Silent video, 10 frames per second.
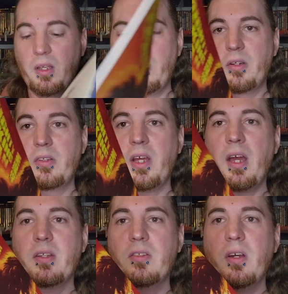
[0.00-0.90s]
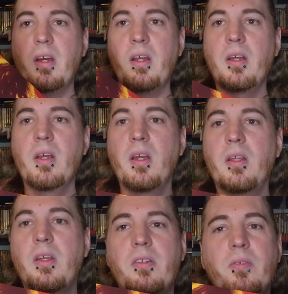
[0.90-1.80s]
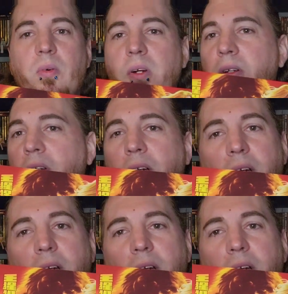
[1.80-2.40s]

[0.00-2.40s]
there's that side. This one,